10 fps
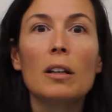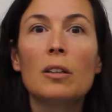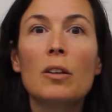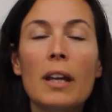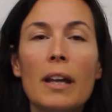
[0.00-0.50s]

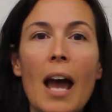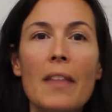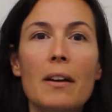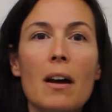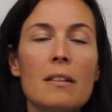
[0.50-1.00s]
looking at
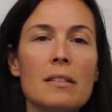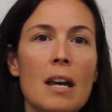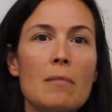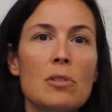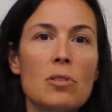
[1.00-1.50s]
the
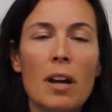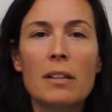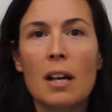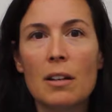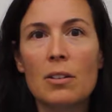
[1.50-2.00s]
concept and trying
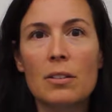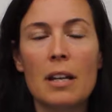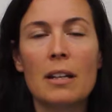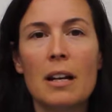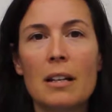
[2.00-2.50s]
to
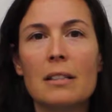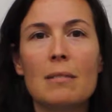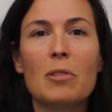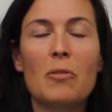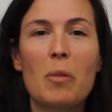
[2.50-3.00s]
understand the
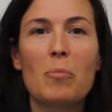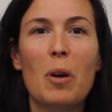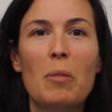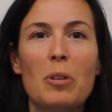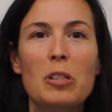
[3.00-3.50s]
concept of 1
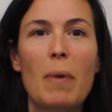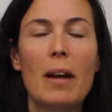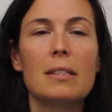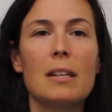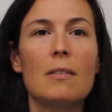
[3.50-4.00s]
point
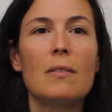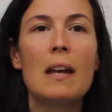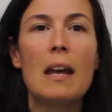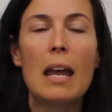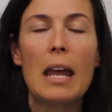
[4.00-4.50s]
perspective
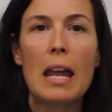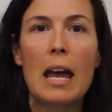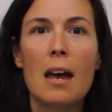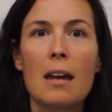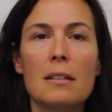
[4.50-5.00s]

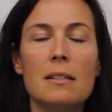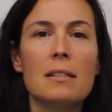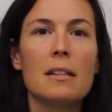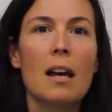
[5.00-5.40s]
and